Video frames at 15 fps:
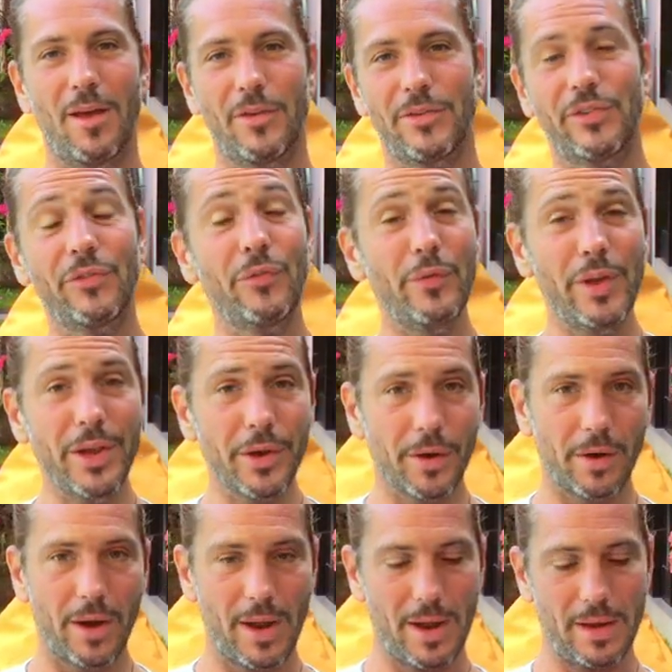
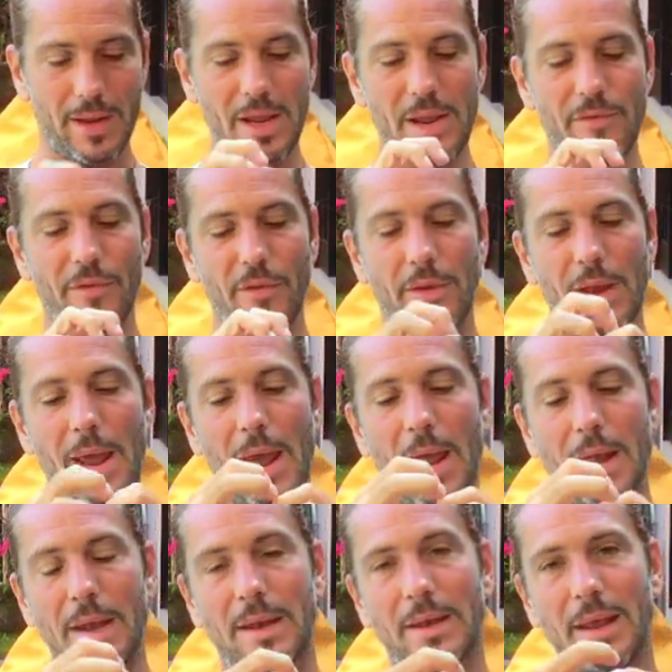sphere, and even
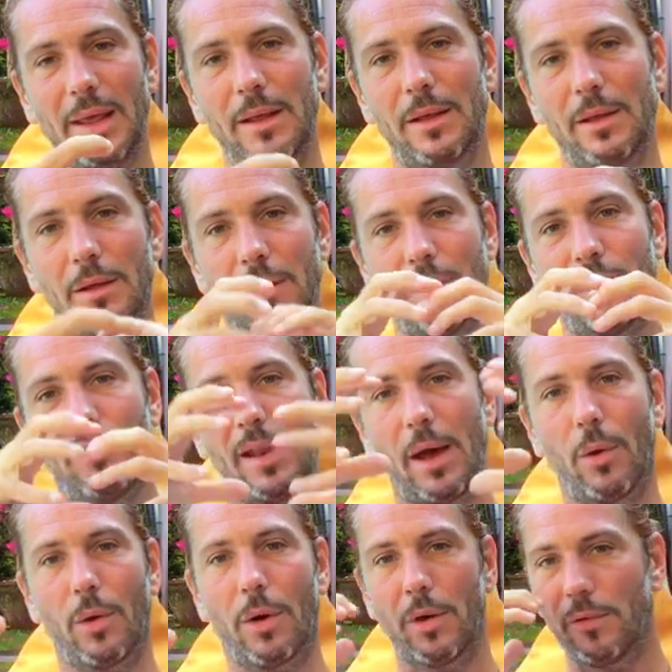entangled
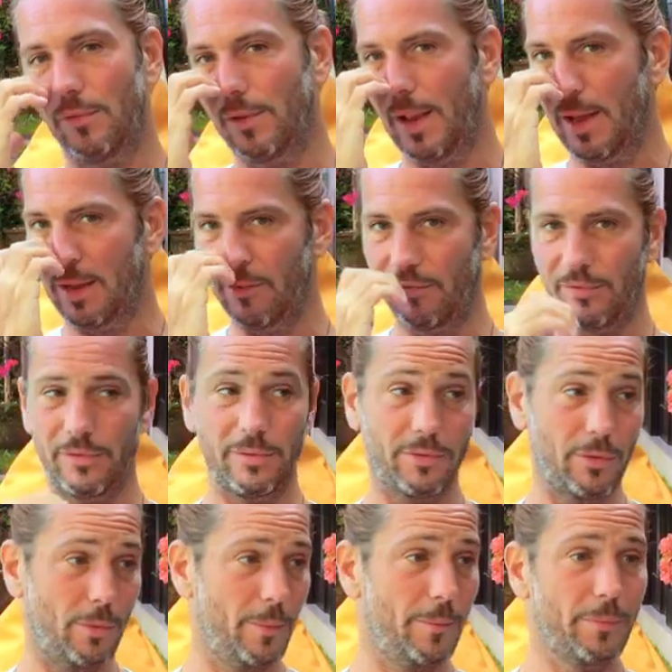flower of life.
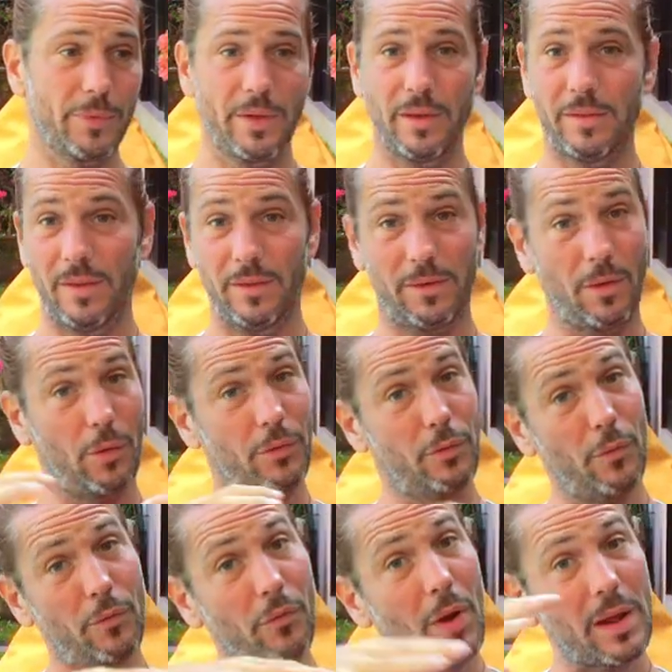So it is also
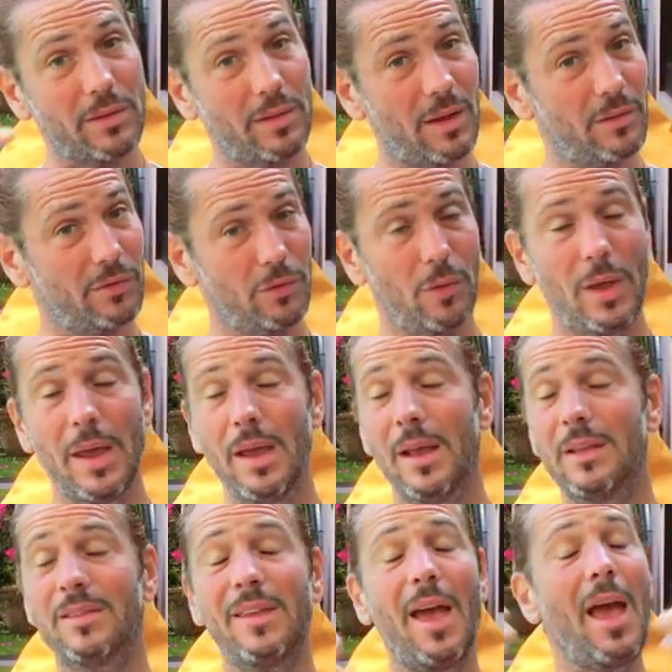fractal. So
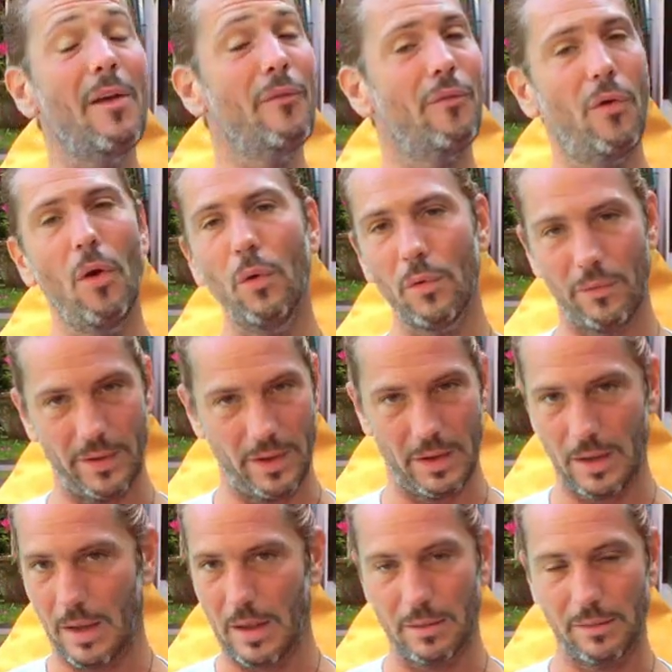it's evolving
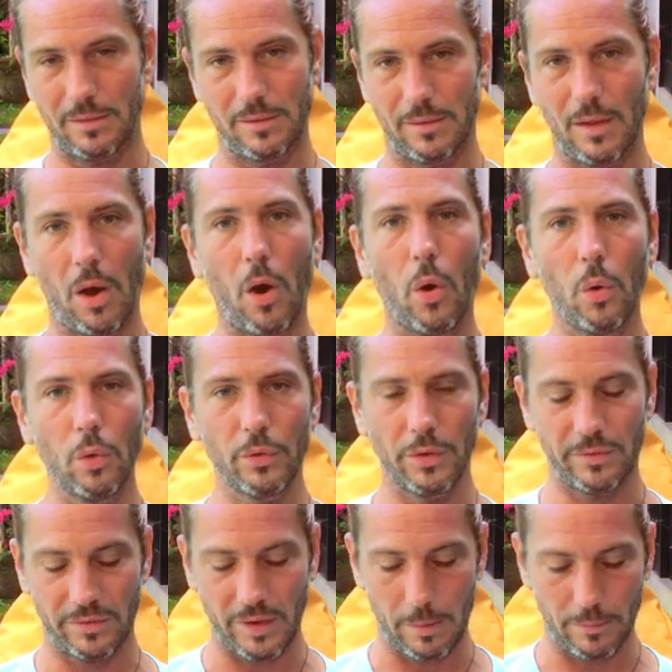at all the
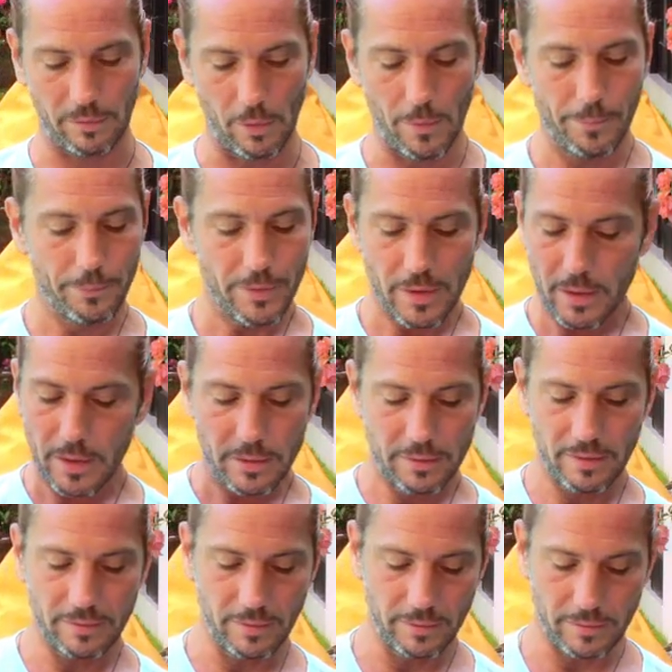time. So
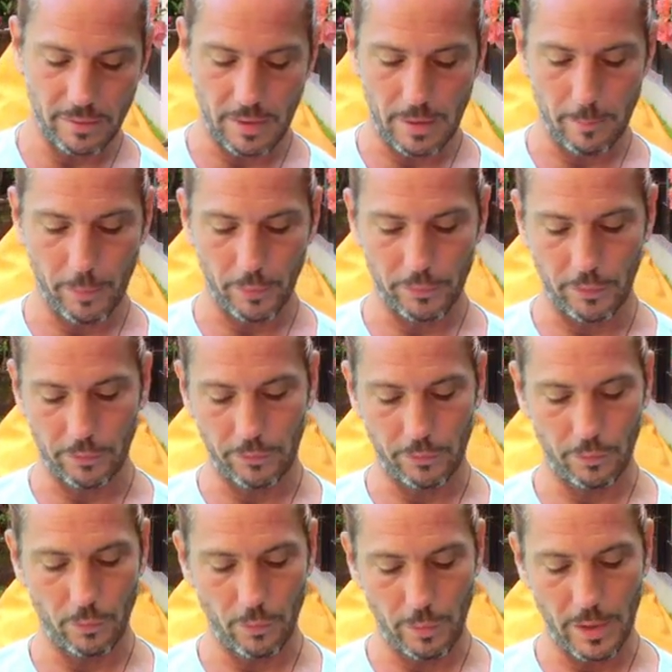this is important to
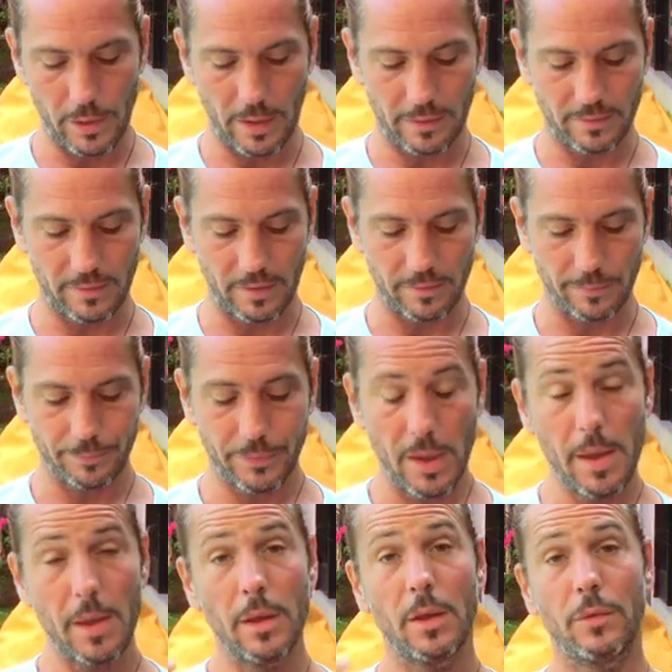realize that.
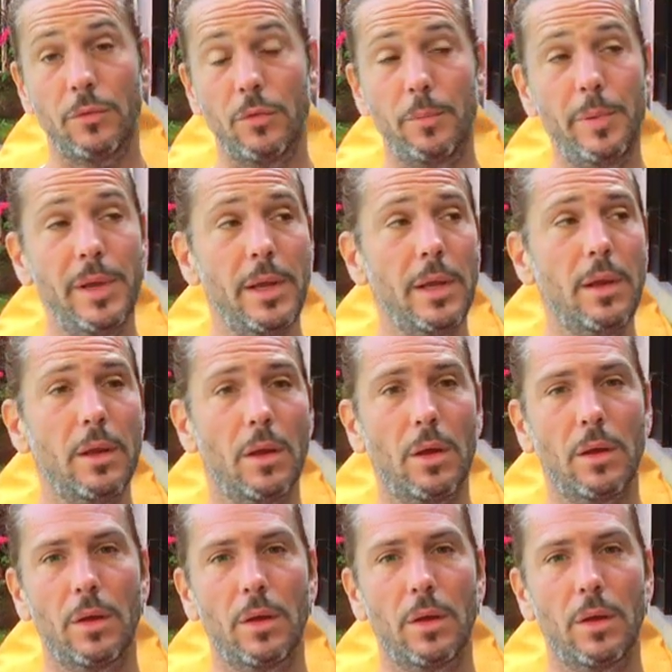To be,